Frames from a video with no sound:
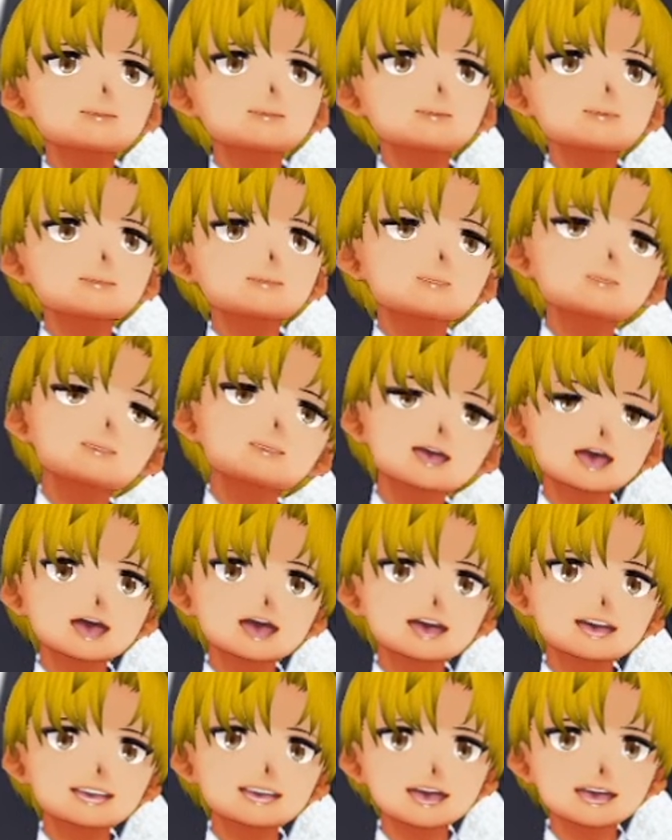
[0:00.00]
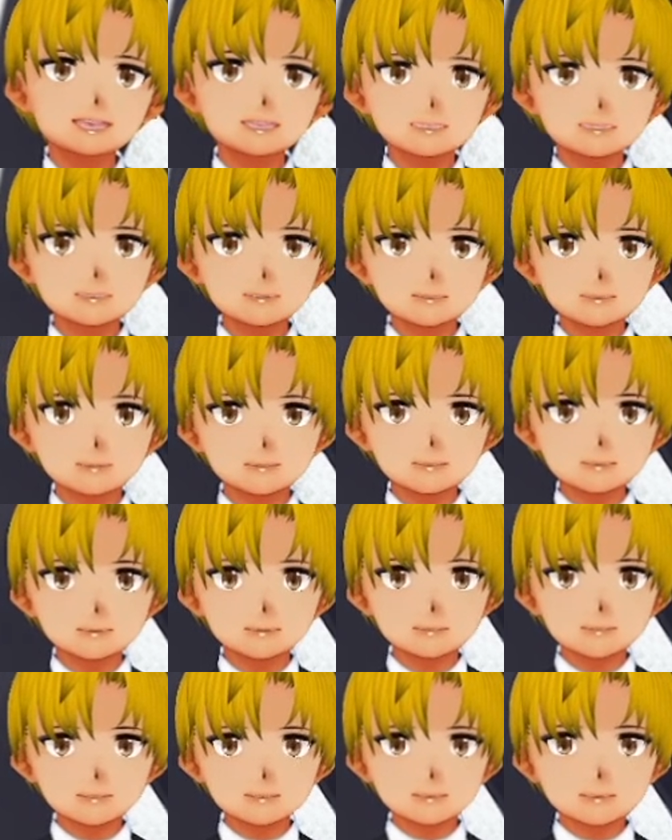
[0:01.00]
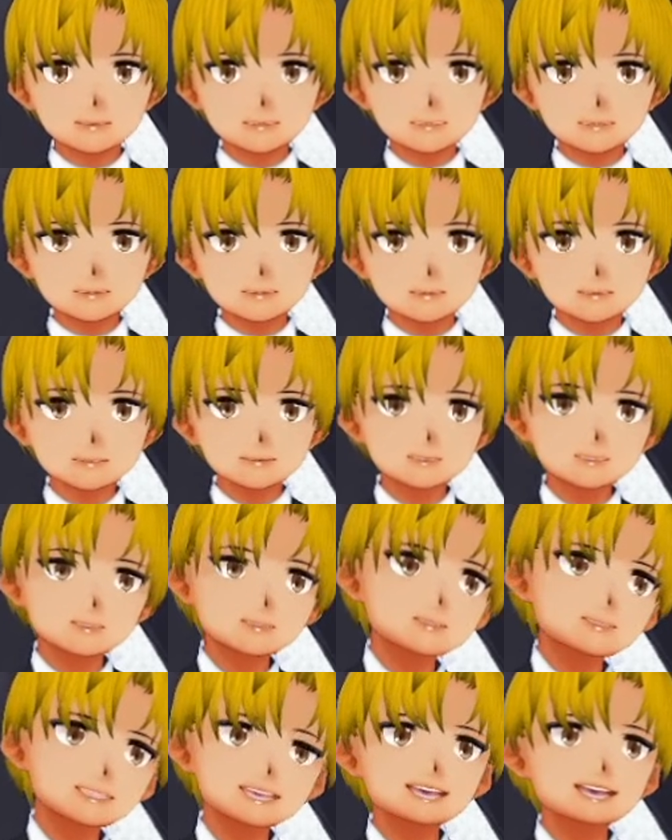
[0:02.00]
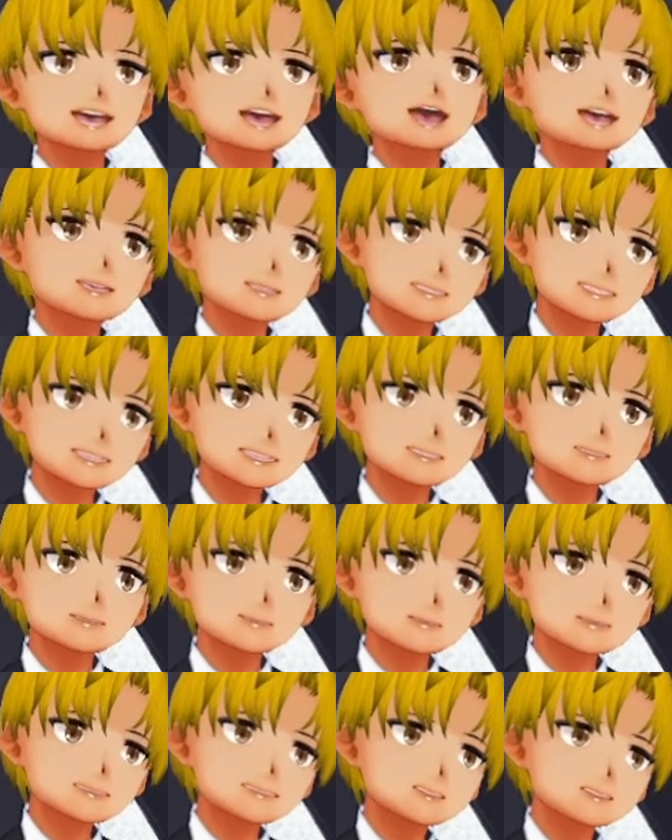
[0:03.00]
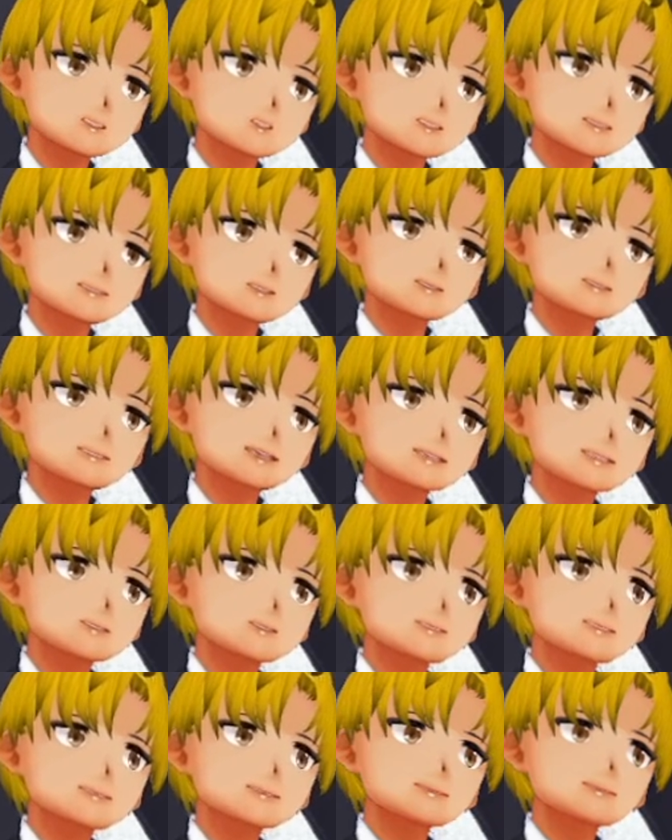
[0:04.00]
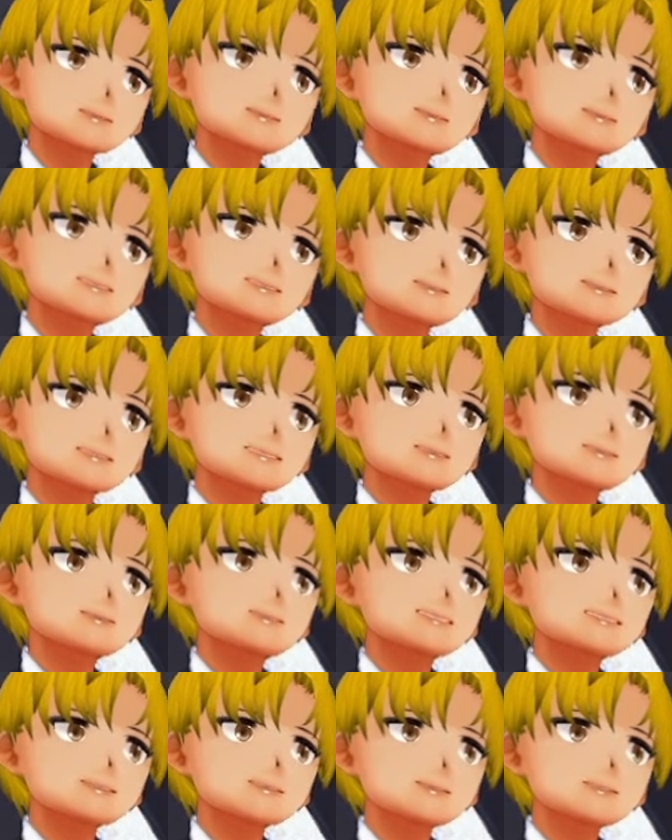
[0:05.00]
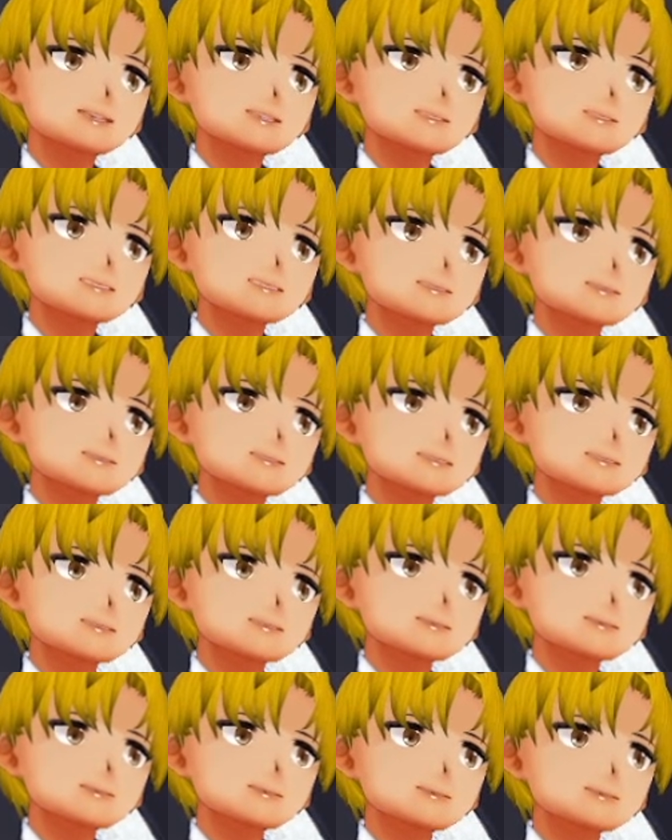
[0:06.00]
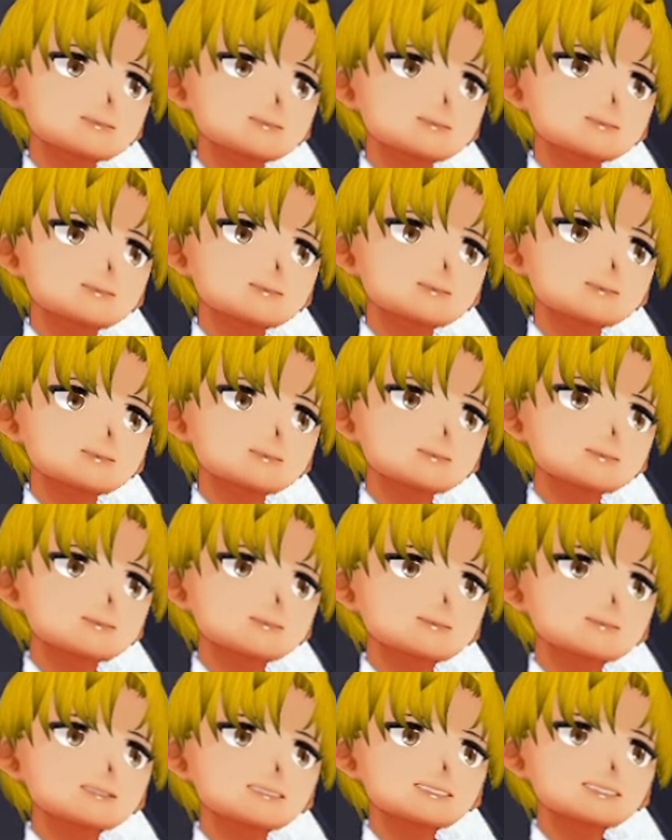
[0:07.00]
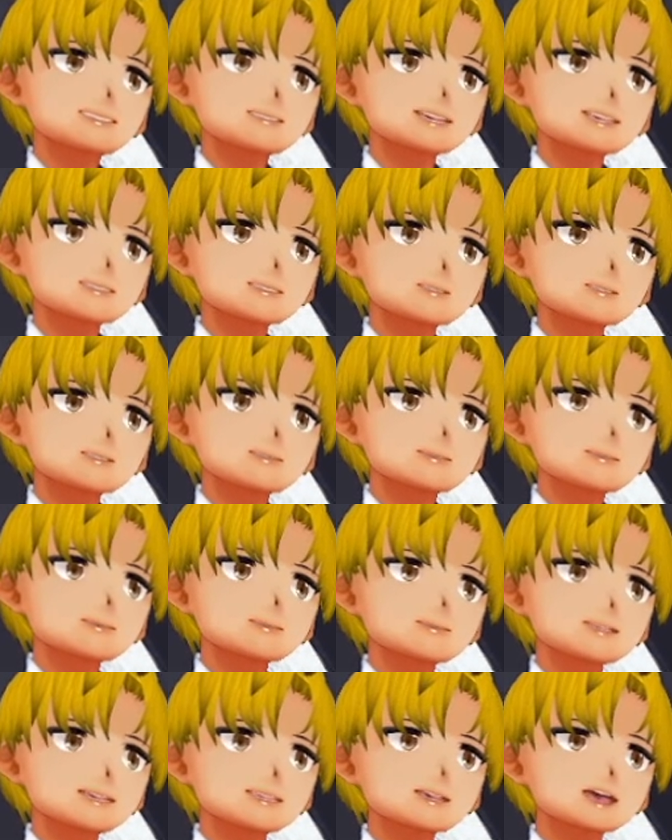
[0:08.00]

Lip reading: Bye. I'm sorry. Goodbye. Darkness. It's just pure darkness now. Pure darkness. I don't know